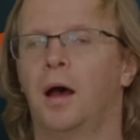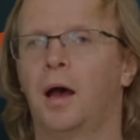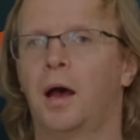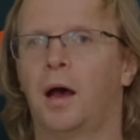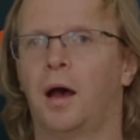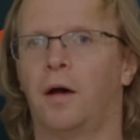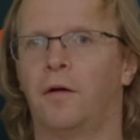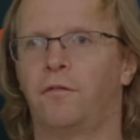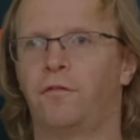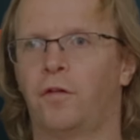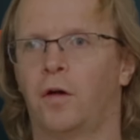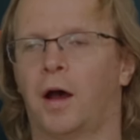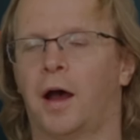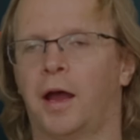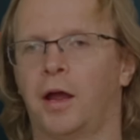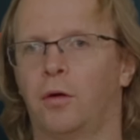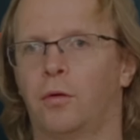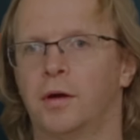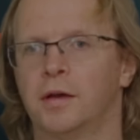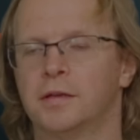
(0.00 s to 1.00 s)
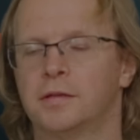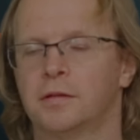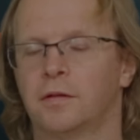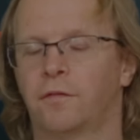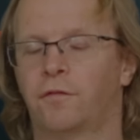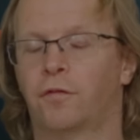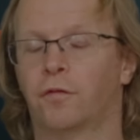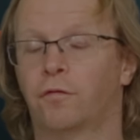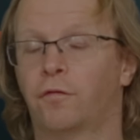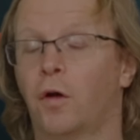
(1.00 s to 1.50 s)
iOS
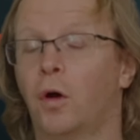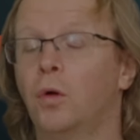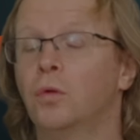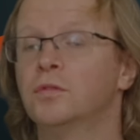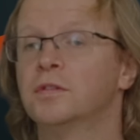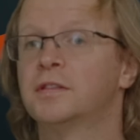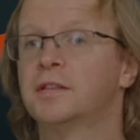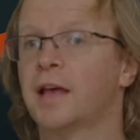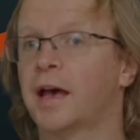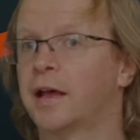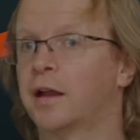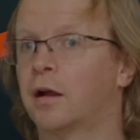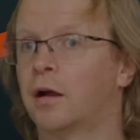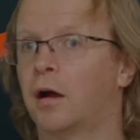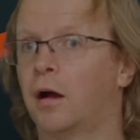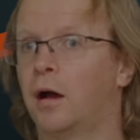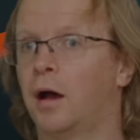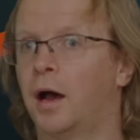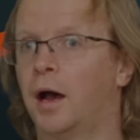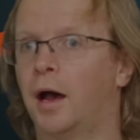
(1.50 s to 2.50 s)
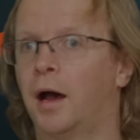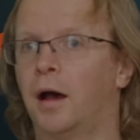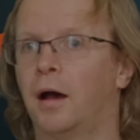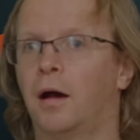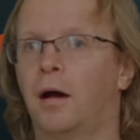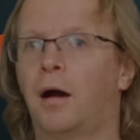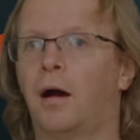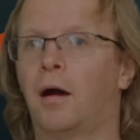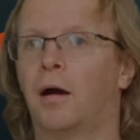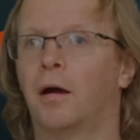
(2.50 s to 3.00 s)
phones that
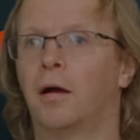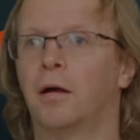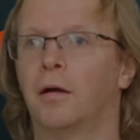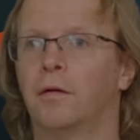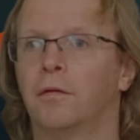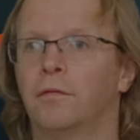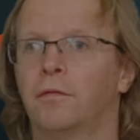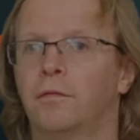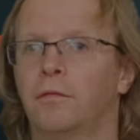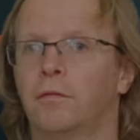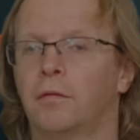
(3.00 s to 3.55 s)
are